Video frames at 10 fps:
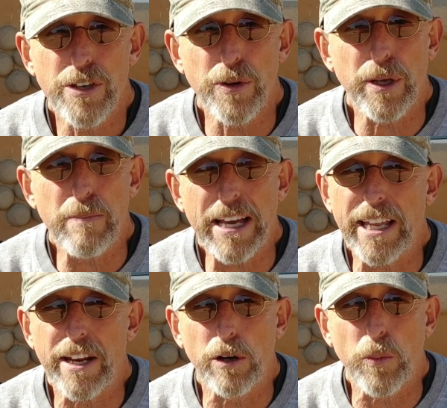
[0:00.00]
you can
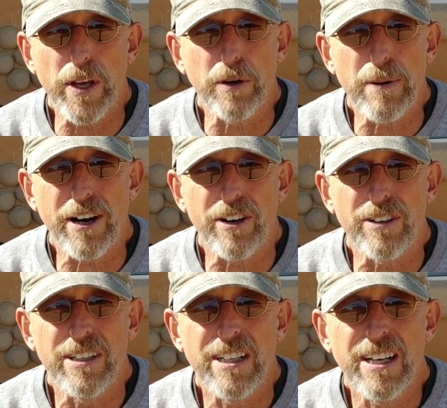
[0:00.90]
make it in a
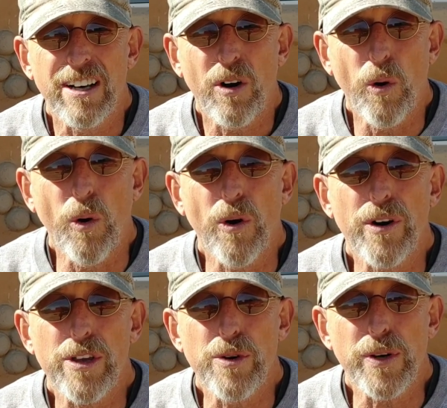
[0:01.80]
wheelbarrow,
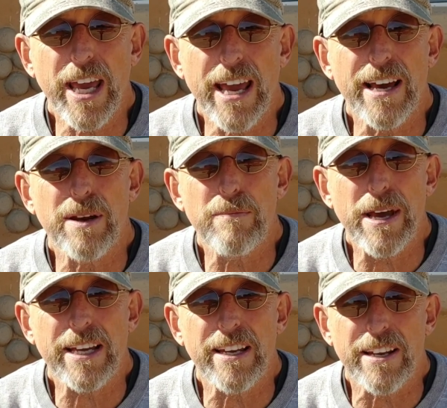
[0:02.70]
or you can
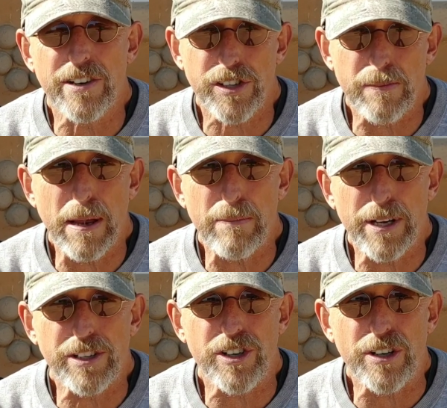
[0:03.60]
make it in a cement
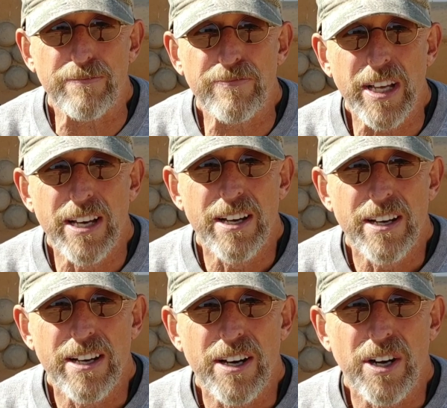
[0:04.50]
mixer.
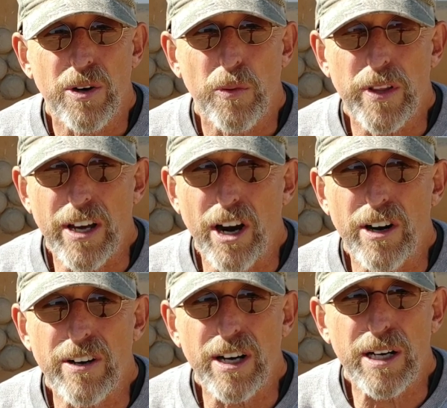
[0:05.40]
With
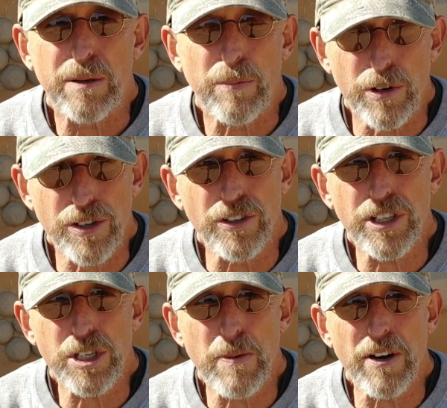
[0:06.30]
our uh, personal
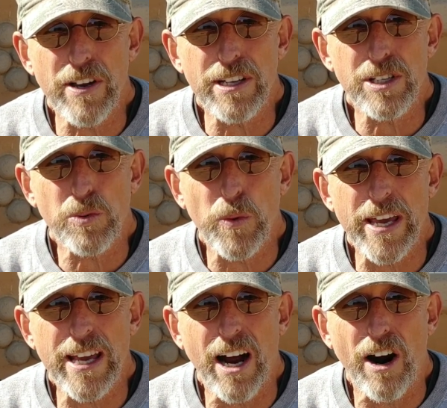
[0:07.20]
experience,
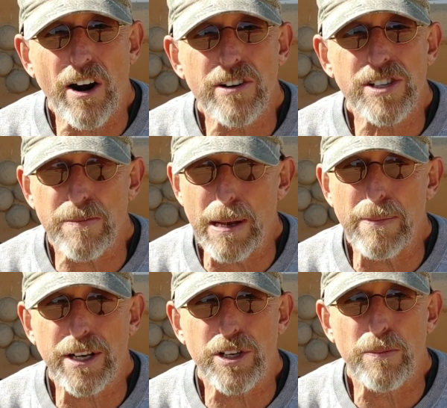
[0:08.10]
we are
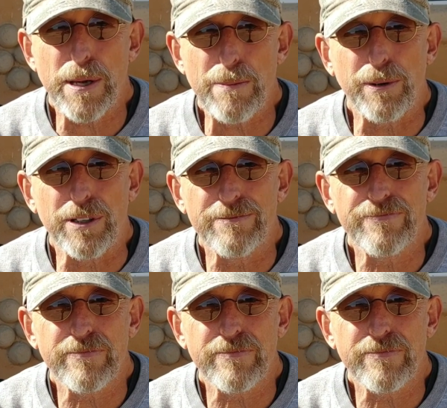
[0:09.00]
cement mixer people